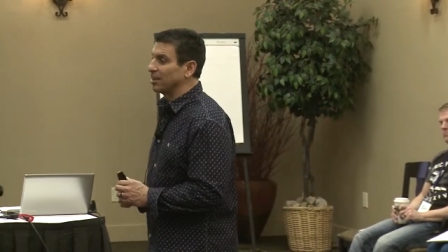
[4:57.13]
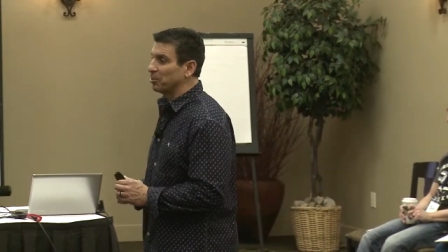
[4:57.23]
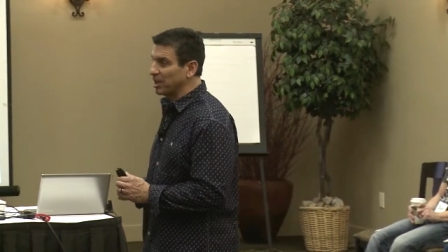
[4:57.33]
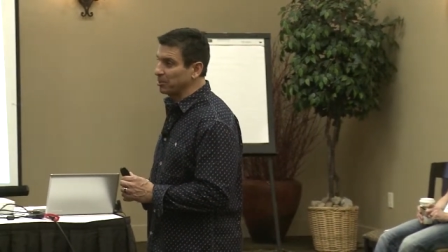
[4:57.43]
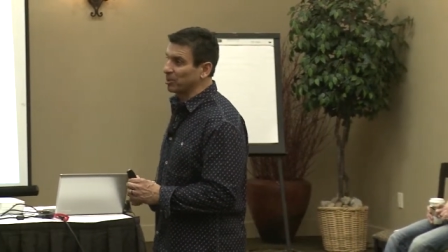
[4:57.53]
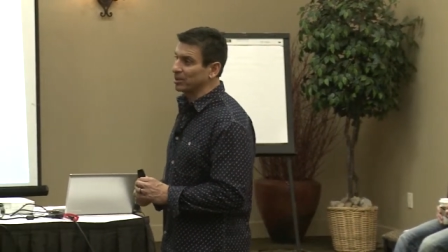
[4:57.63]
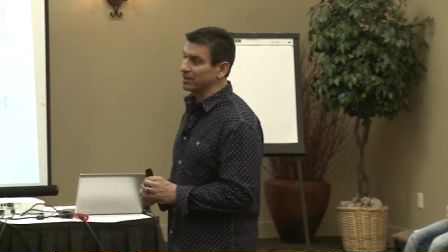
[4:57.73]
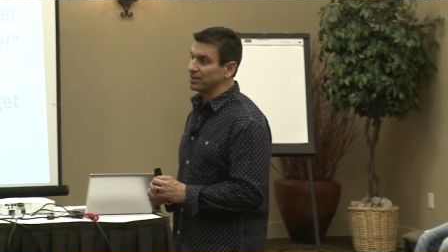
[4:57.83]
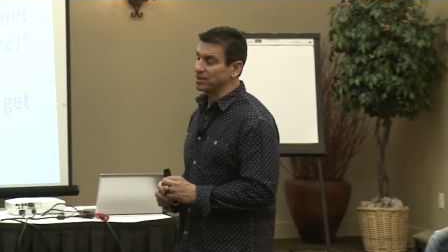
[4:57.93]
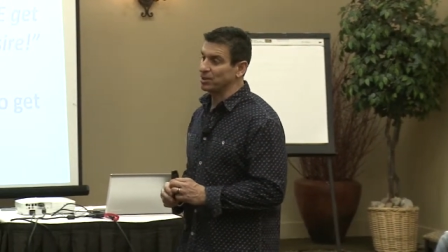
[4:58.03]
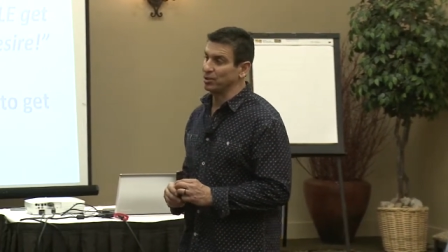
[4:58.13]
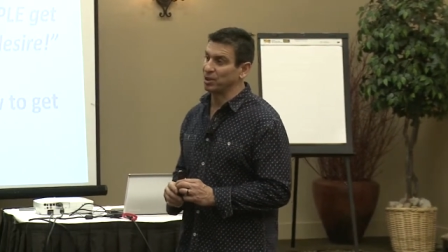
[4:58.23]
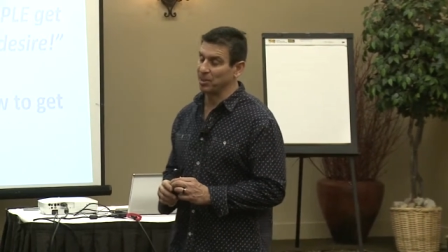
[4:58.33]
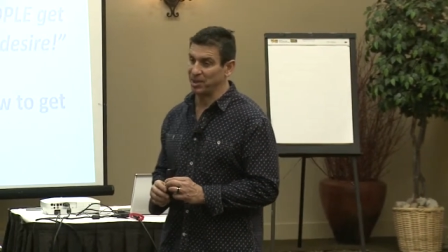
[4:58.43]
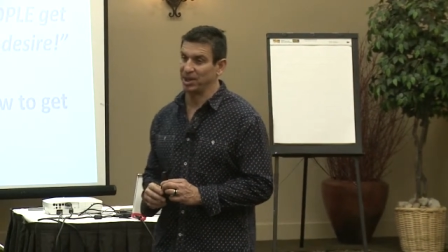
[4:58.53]
people to
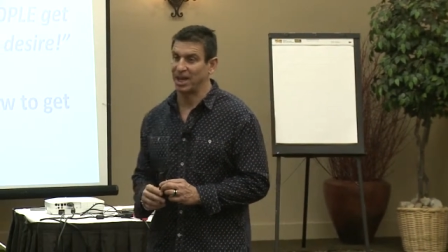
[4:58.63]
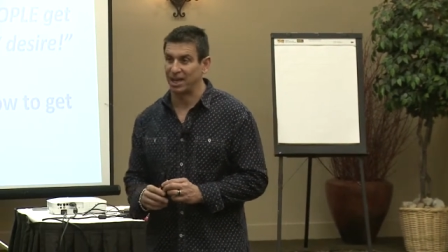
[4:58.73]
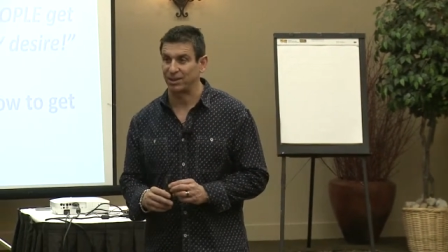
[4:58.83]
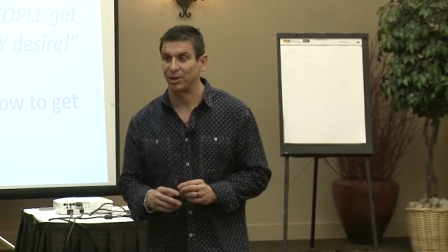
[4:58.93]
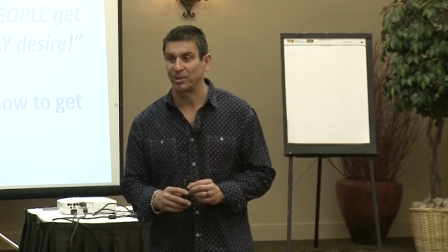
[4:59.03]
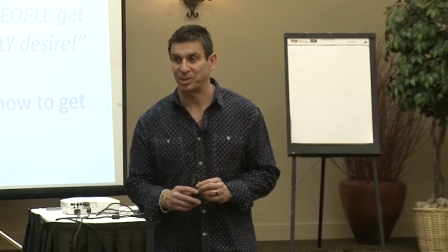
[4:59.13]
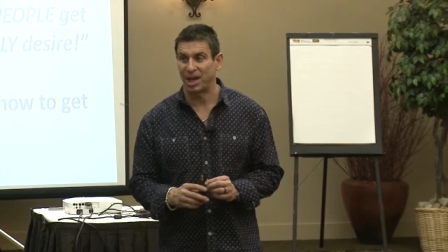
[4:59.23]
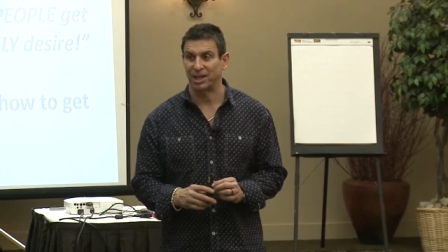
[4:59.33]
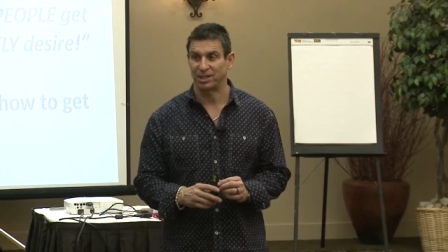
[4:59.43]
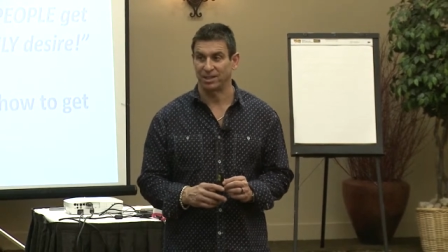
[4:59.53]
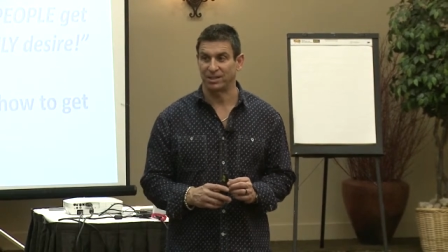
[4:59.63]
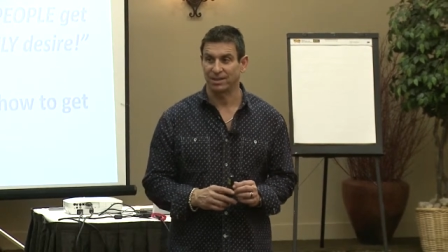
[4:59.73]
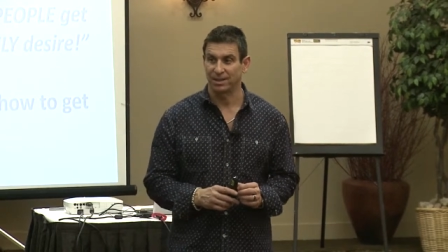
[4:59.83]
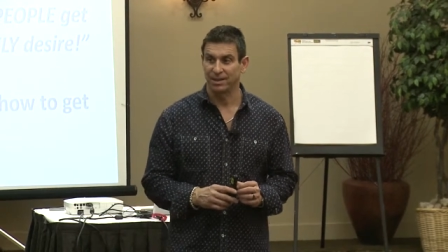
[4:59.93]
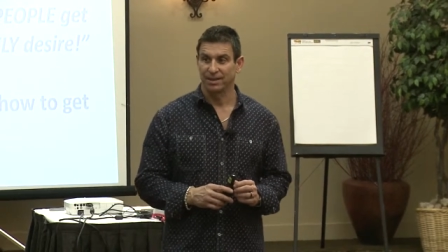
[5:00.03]
communicate their
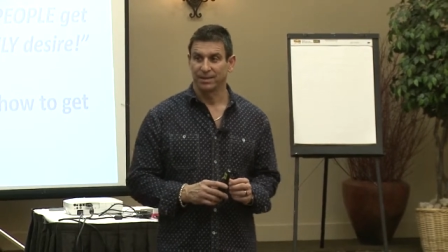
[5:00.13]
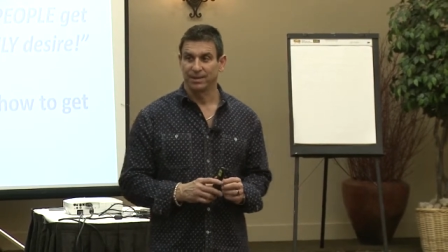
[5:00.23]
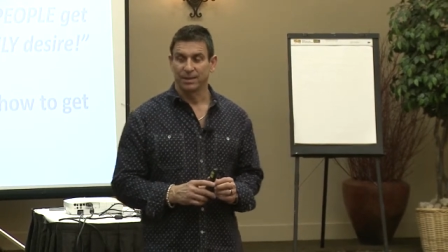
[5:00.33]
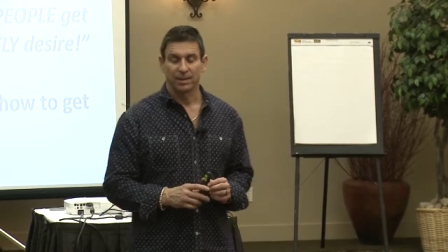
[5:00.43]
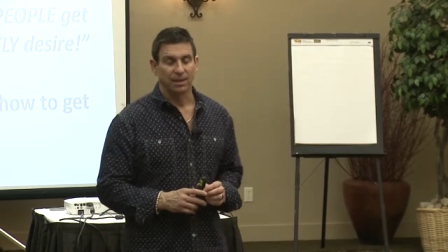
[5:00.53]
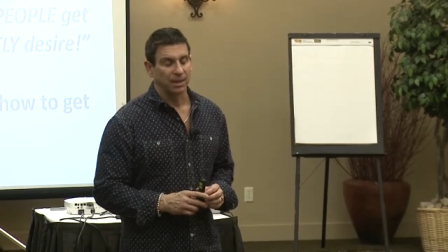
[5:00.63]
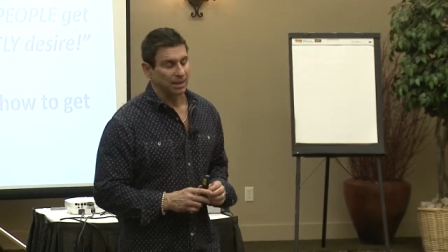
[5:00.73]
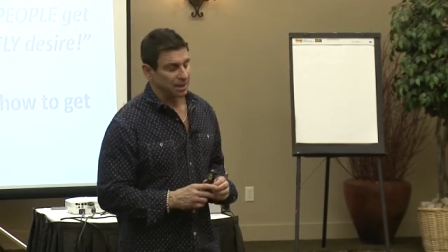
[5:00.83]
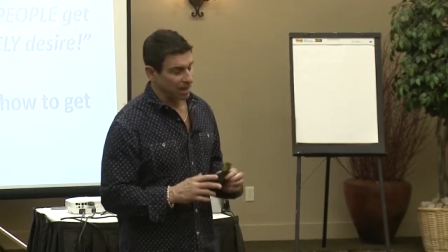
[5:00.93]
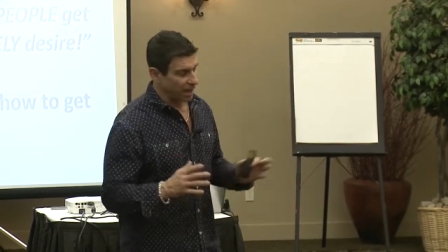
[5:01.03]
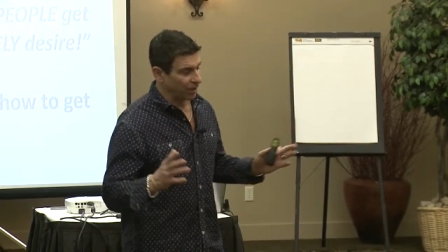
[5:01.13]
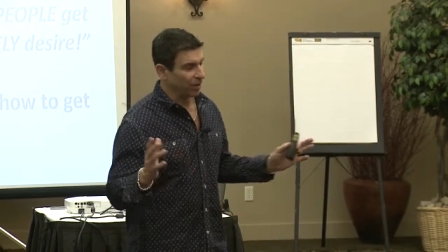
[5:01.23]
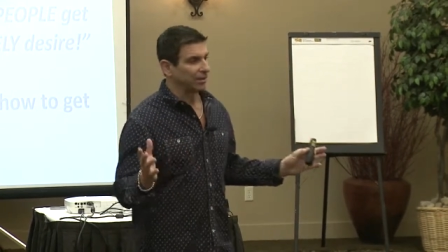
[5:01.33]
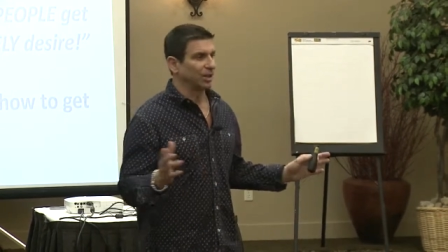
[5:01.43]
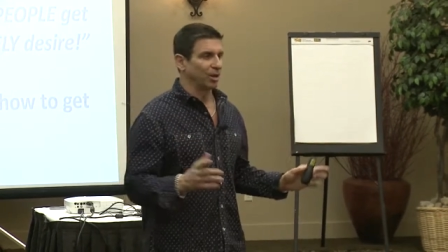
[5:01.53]
objections. That's
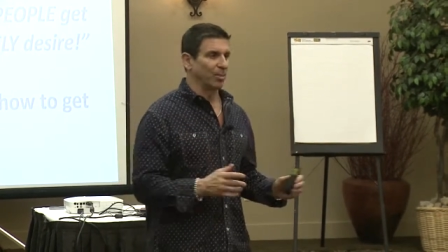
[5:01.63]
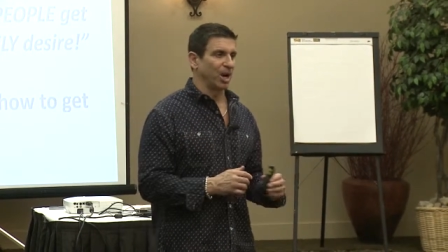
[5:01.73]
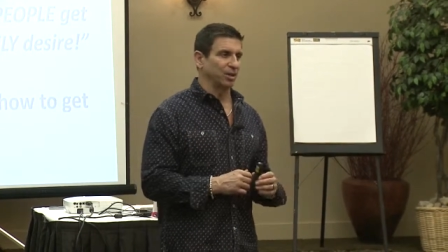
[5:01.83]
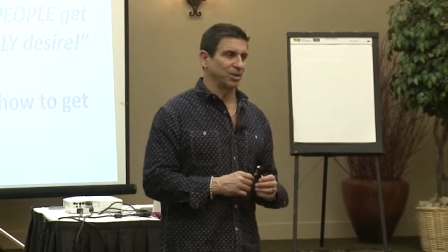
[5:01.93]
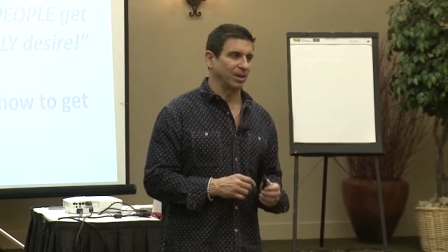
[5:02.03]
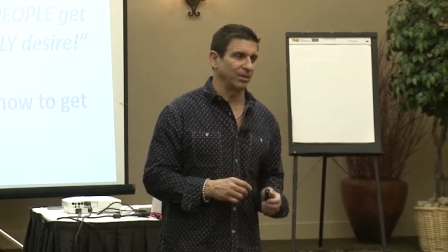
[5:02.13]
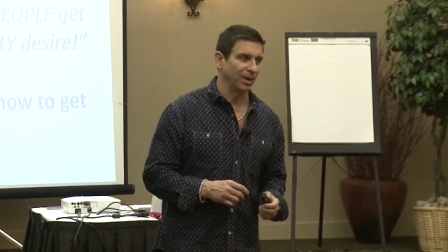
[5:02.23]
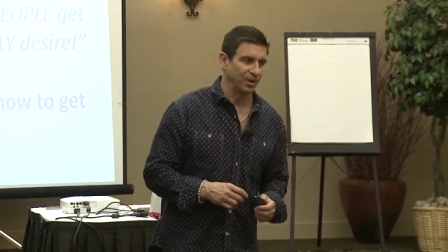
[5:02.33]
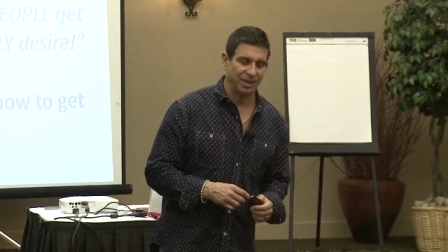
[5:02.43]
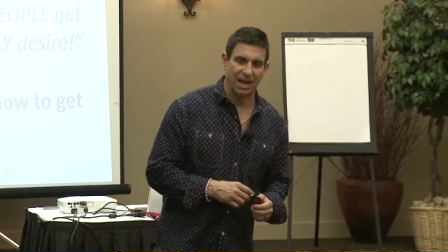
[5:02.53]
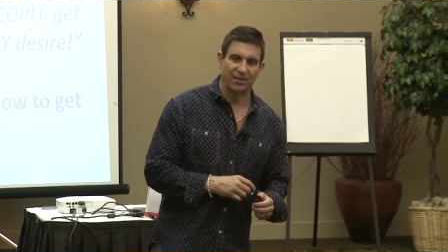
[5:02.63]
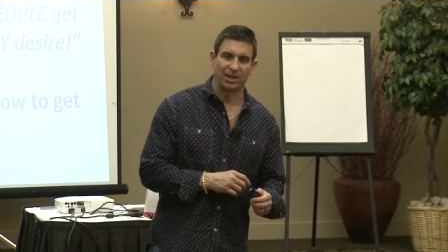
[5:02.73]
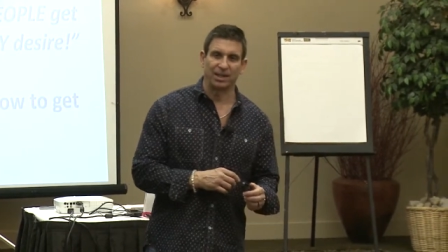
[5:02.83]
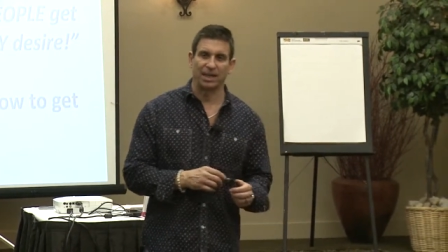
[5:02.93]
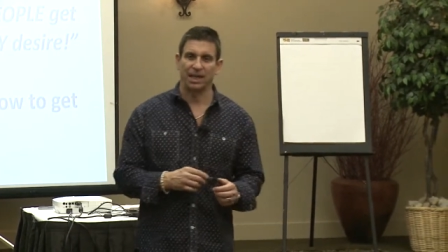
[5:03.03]
another little mantra we always have in
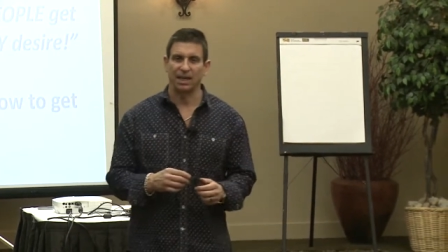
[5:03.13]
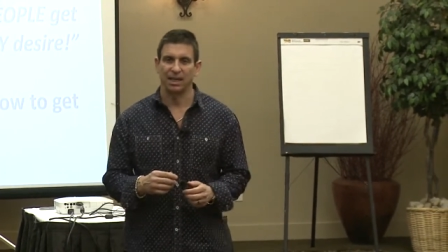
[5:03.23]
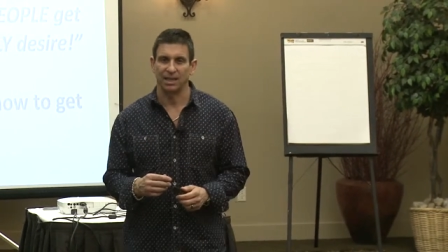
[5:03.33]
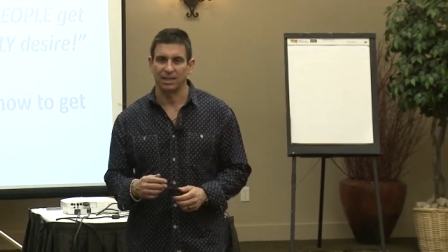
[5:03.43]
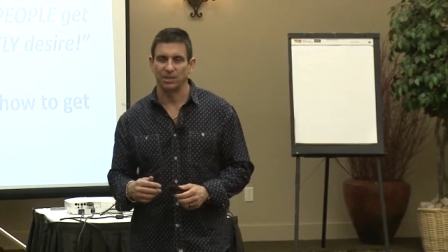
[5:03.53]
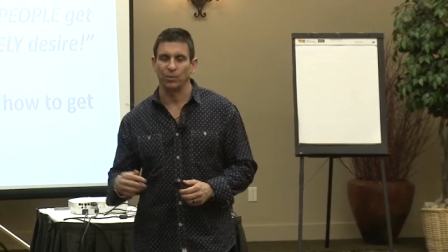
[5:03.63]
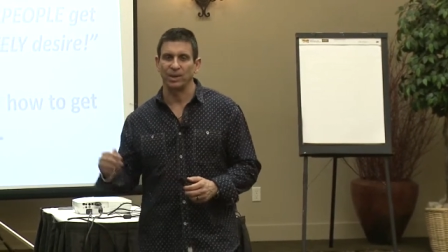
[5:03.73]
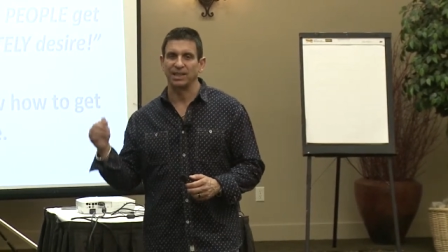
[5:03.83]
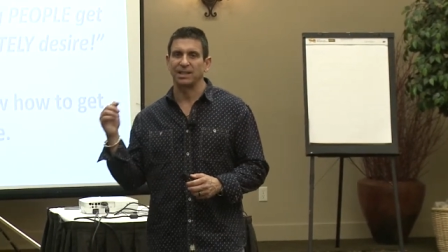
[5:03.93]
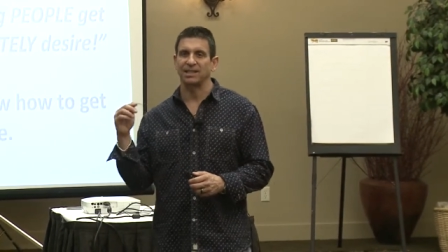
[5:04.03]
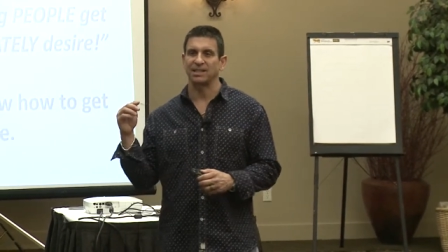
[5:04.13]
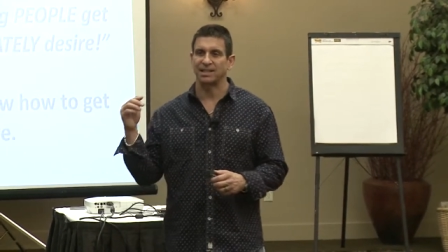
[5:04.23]
elite is we this